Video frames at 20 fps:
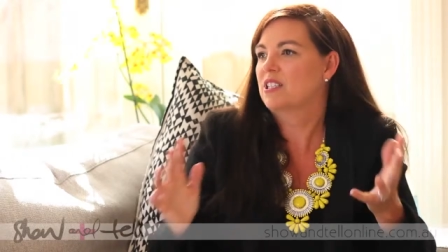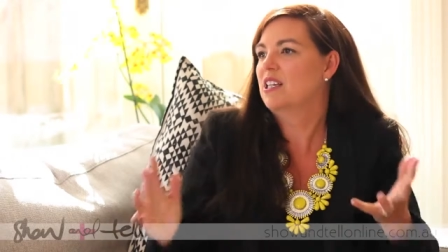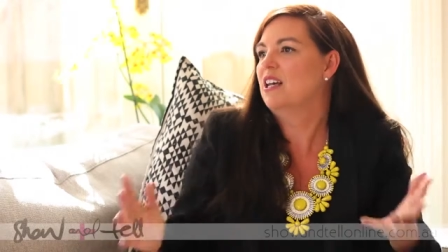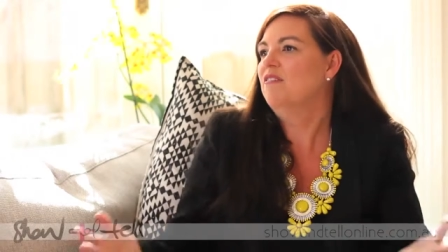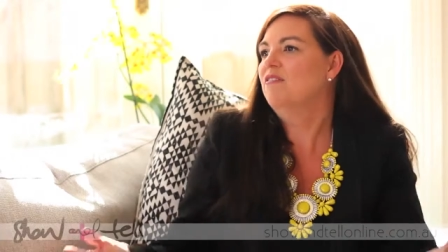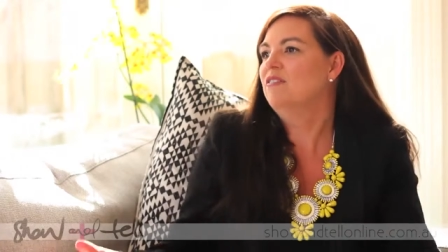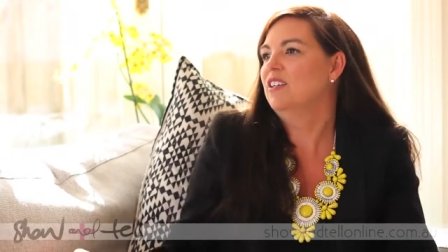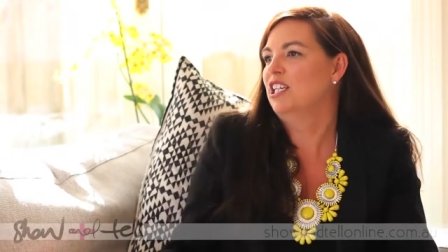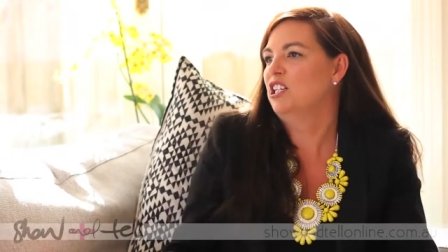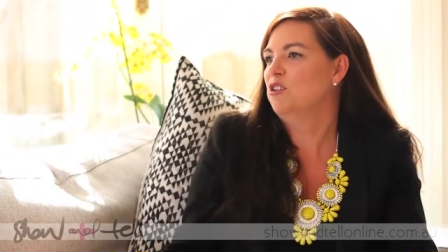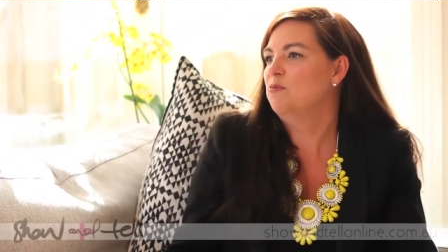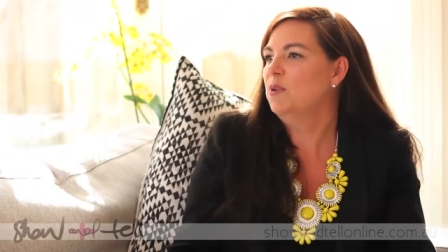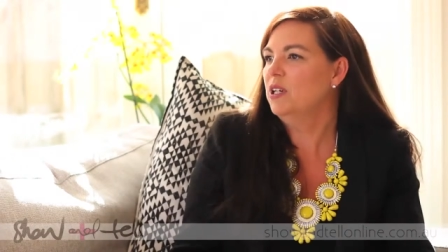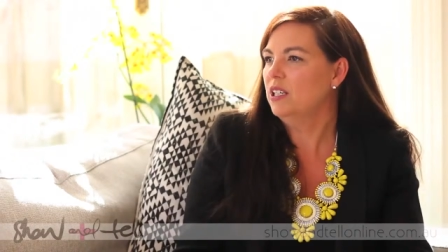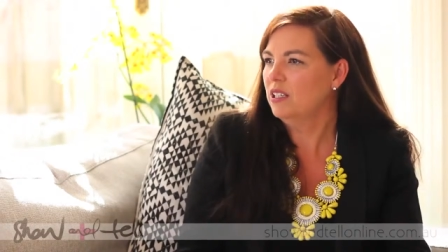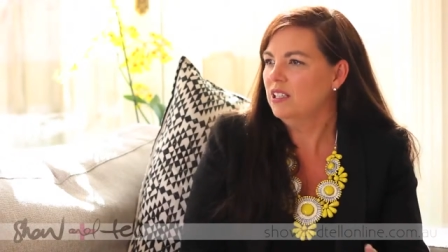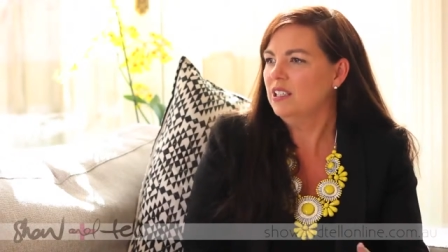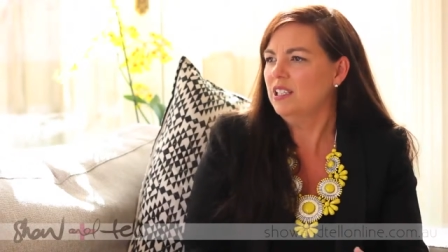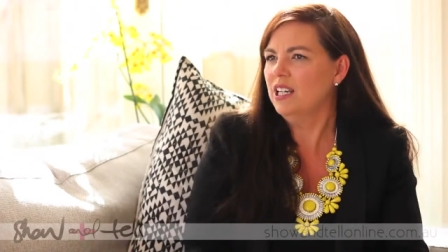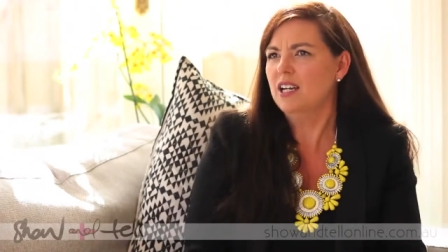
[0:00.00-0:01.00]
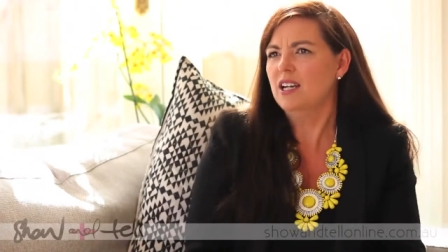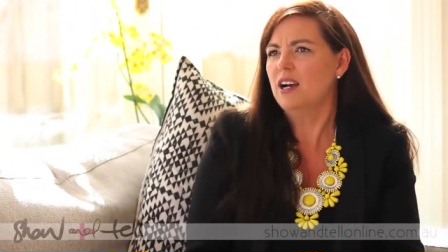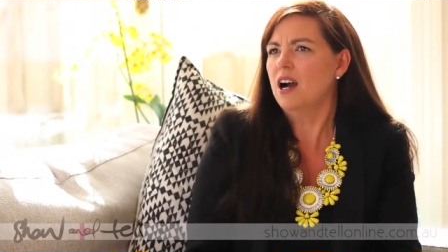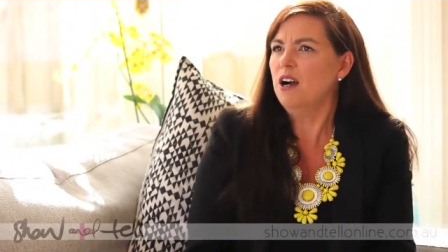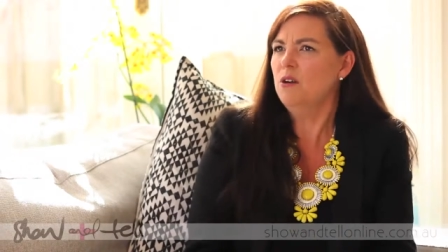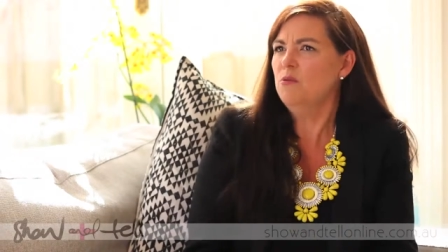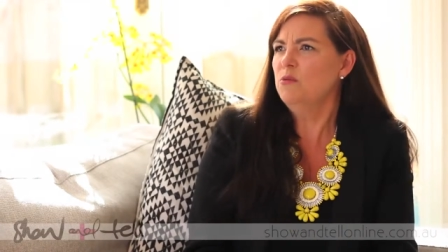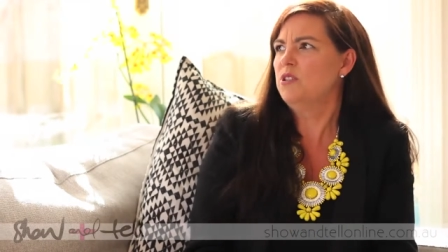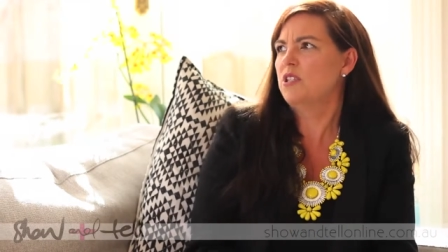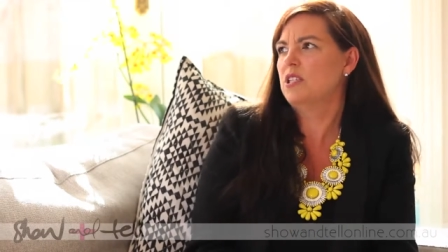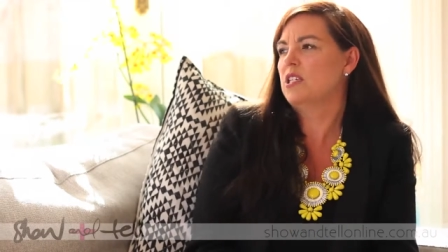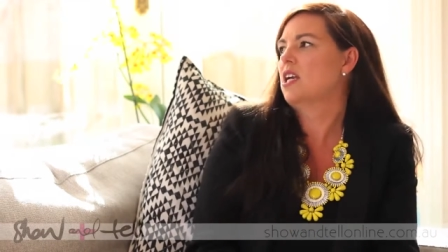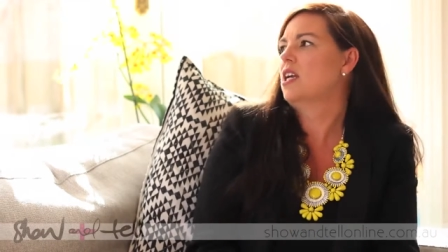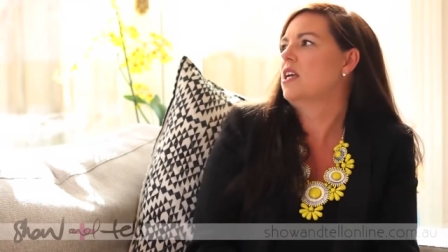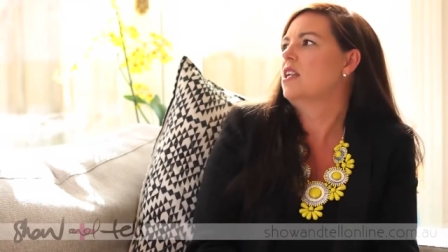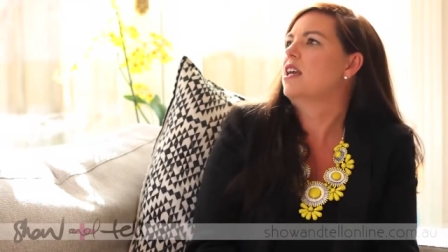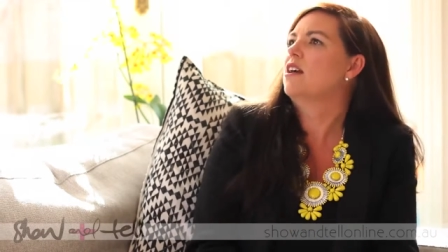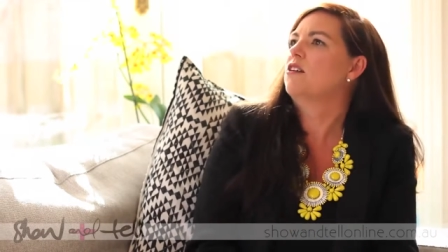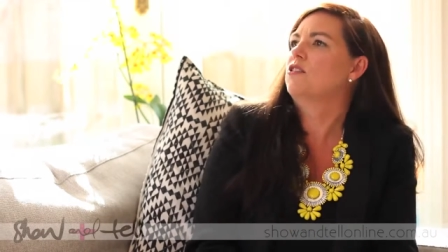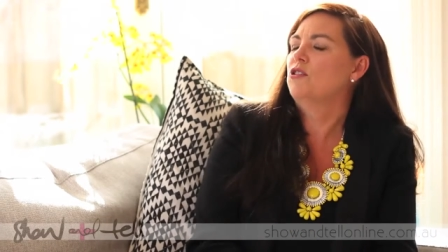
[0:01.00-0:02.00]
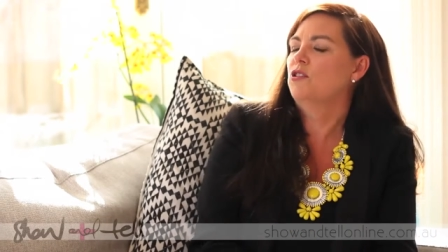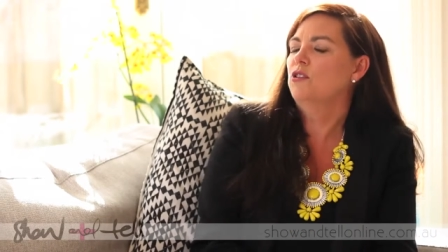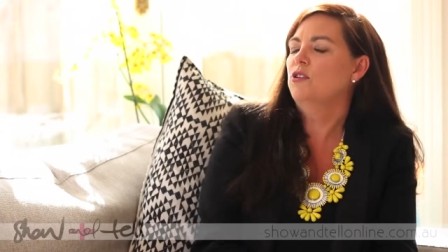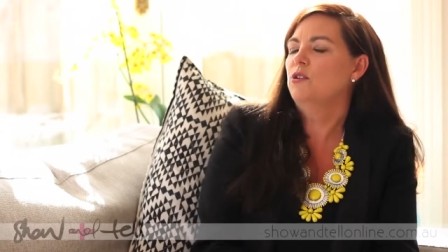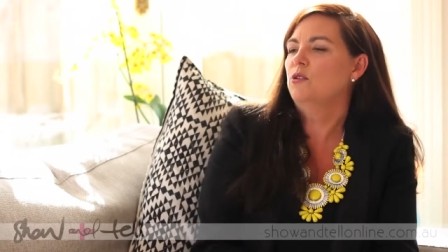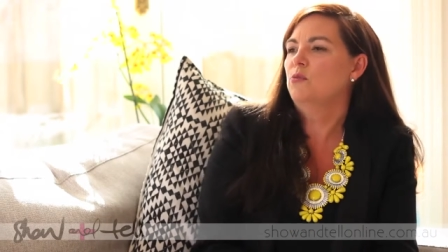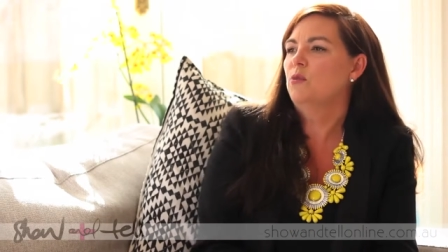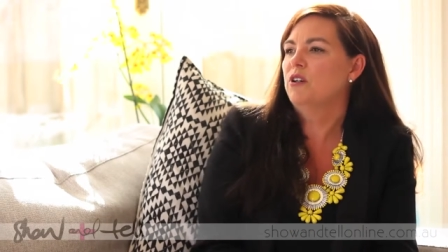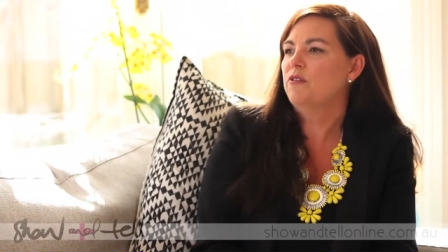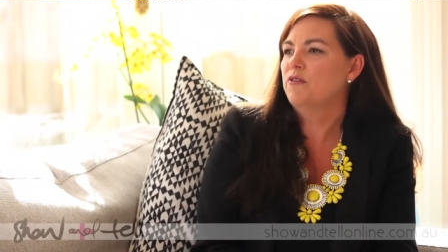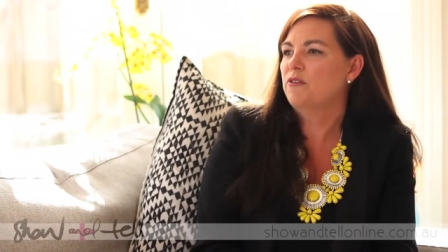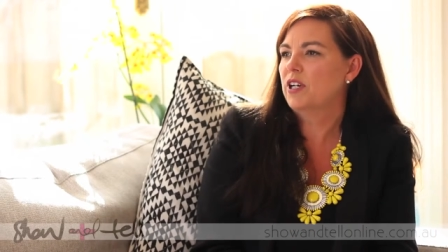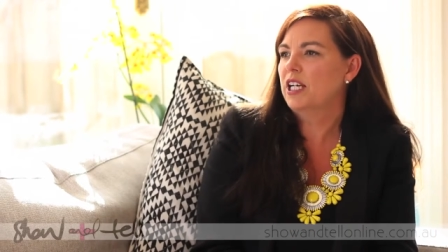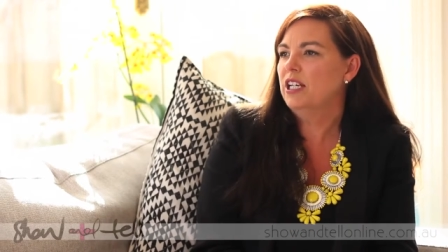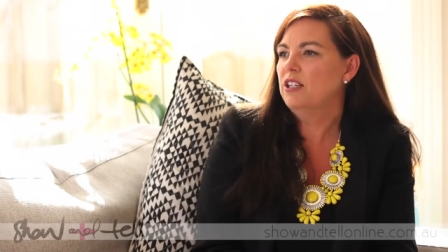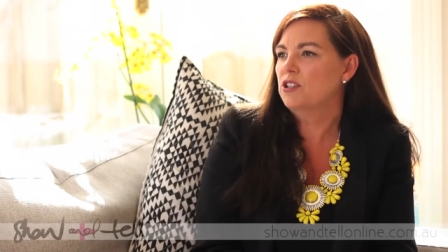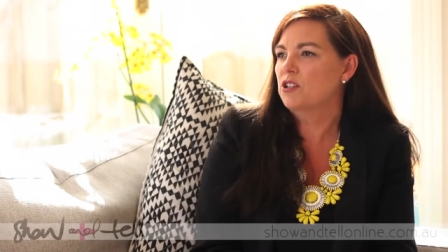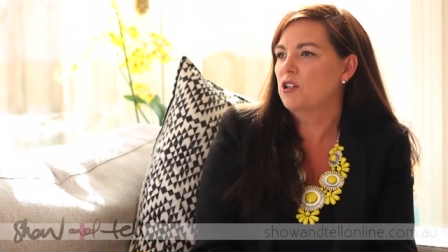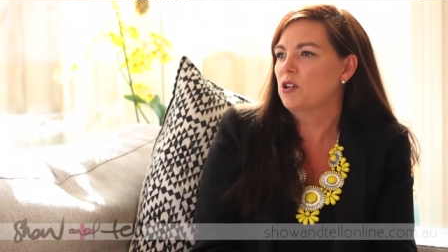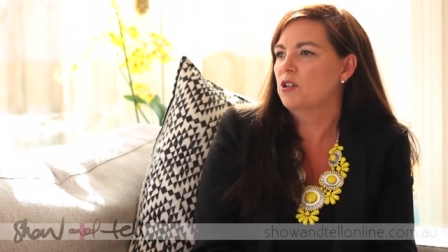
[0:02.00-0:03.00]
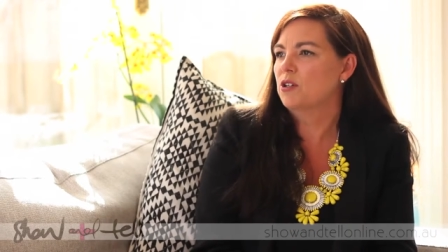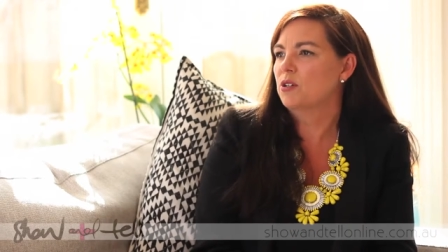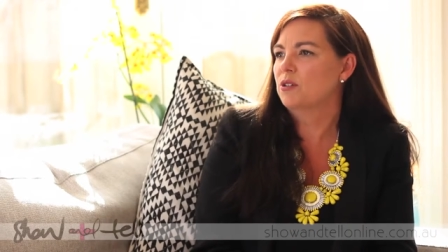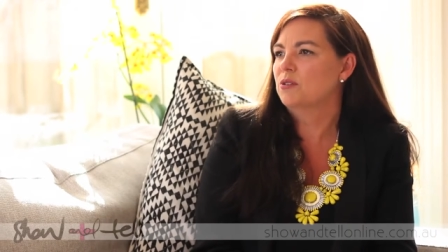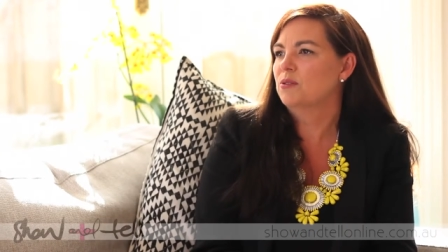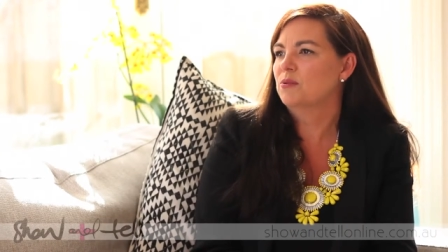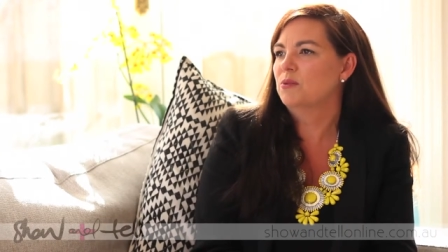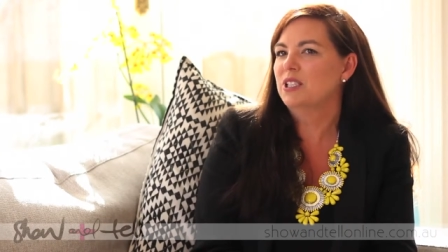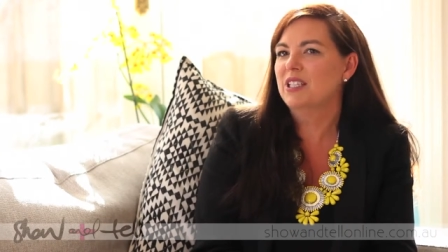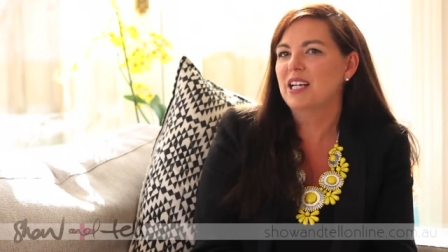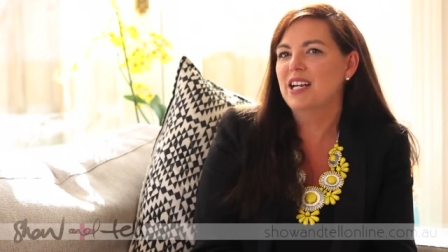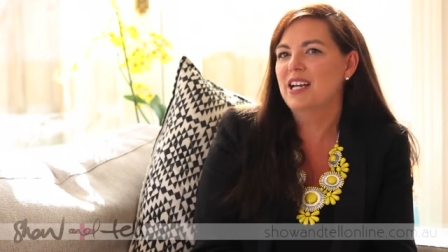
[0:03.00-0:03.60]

lovely, but yeah, I would stare now too. What a freak oh show! Oh my god! What the